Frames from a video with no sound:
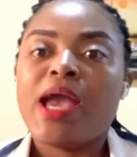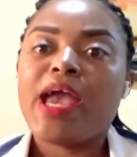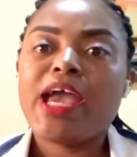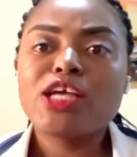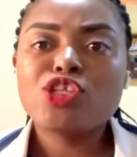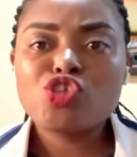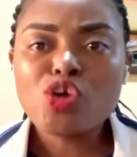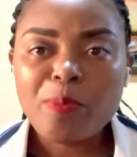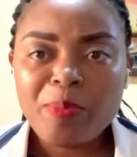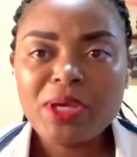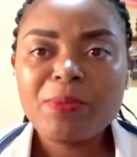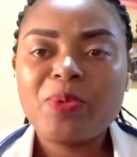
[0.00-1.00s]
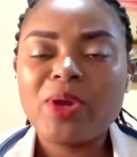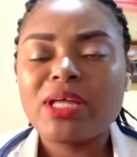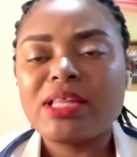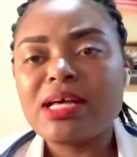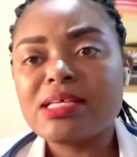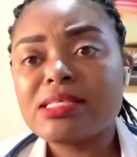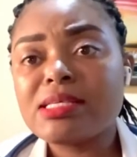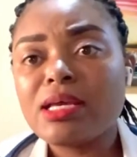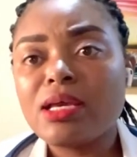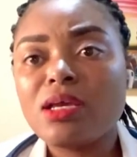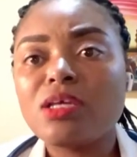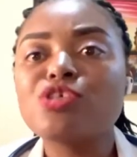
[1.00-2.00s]
Ectopic
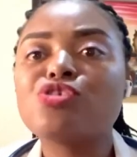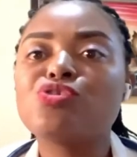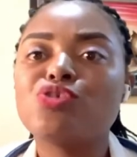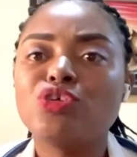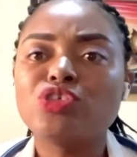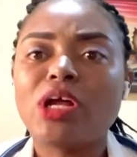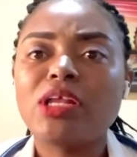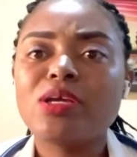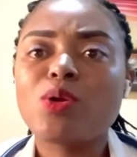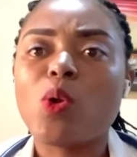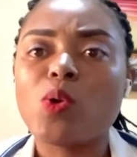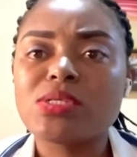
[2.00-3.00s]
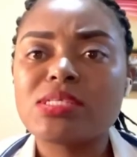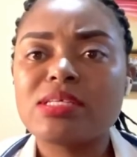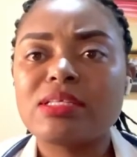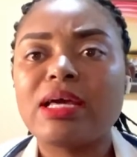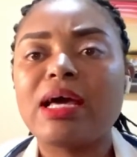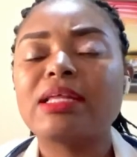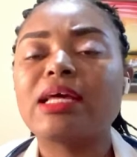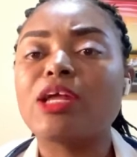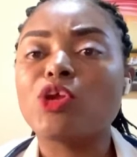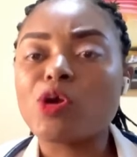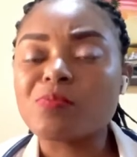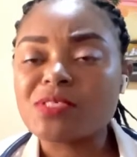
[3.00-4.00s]
pregnancy is usually considered an
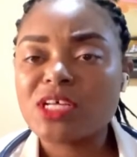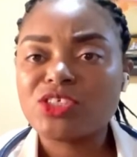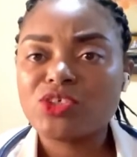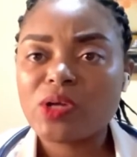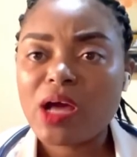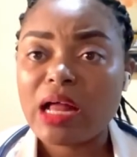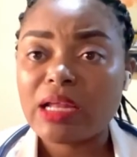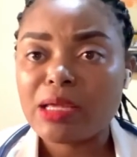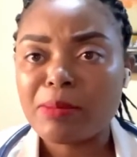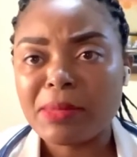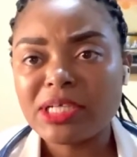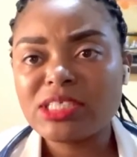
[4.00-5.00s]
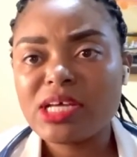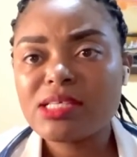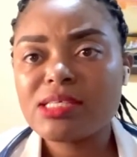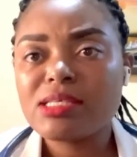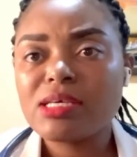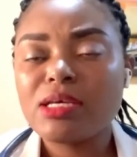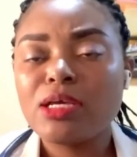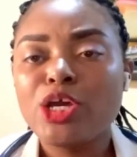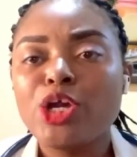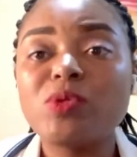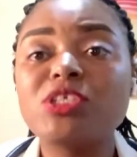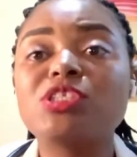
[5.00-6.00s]
obstetrical emergency,
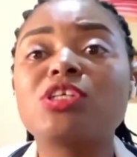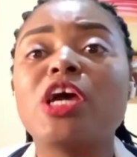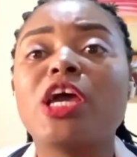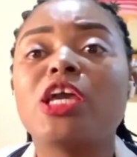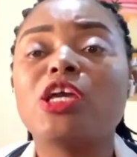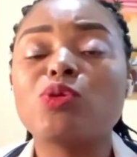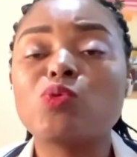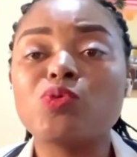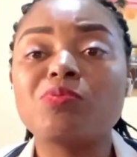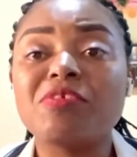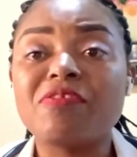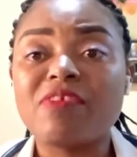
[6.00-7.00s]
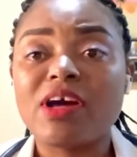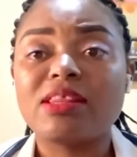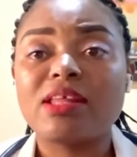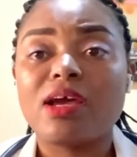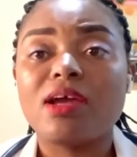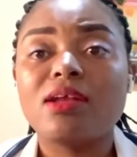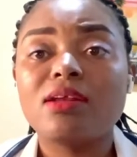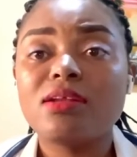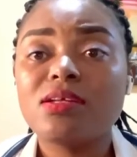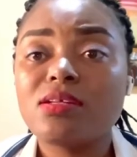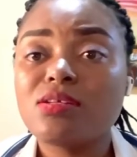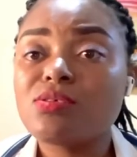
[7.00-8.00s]
which it could be fatal,
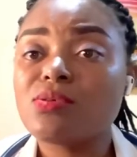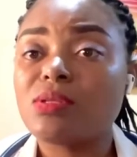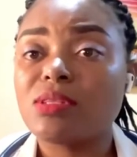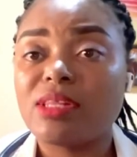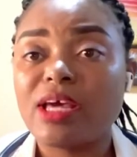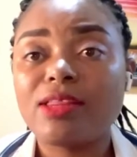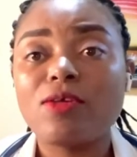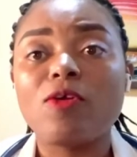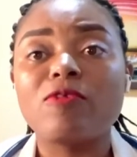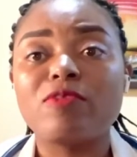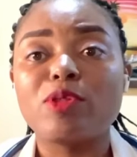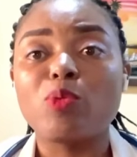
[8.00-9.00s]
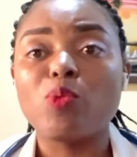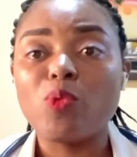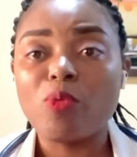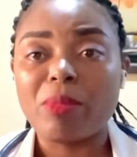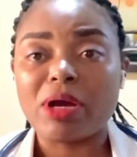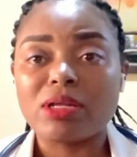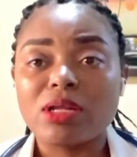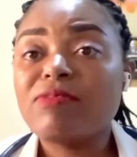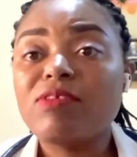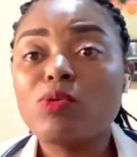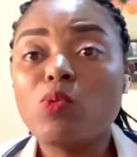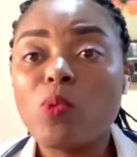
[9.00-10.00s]
leading to the death of the woman,
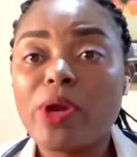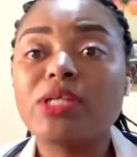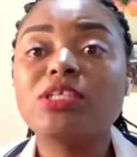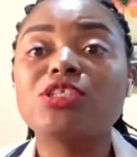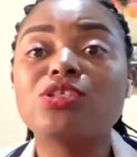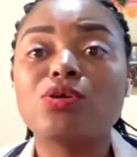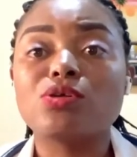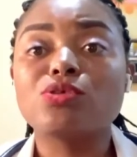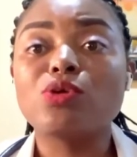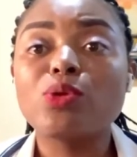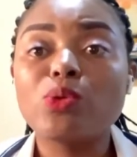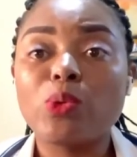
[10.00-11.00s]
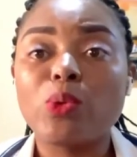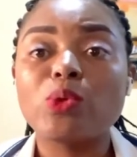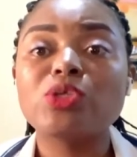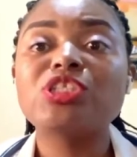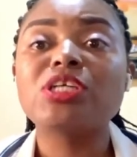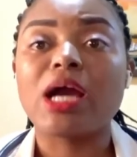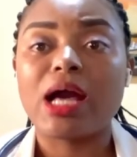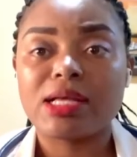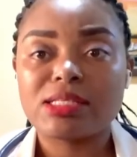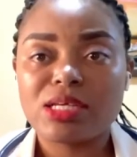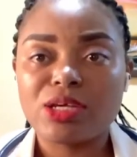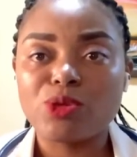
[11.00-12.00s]
even when she does not know she has
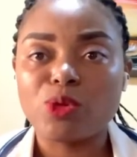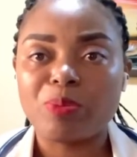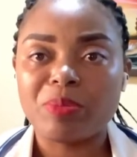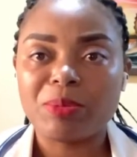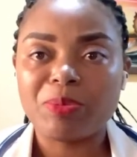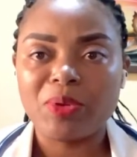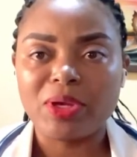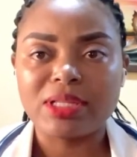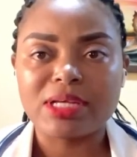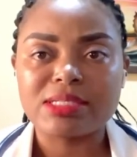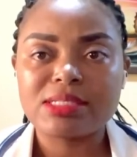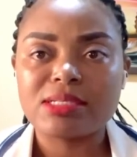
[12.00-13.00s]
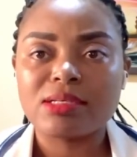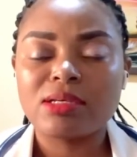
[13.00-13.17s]
ectopic pregnancy.